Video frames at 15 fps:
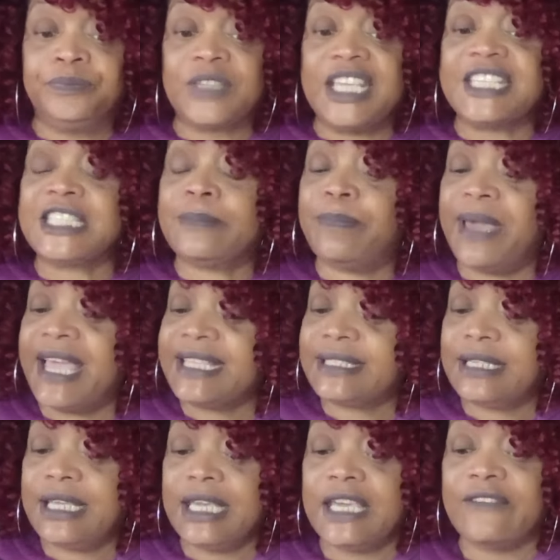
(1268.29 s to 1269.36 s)

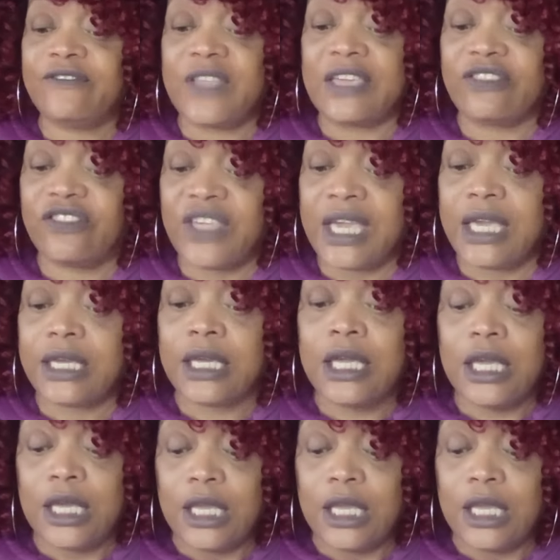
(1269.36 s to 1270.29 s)
Especially if they think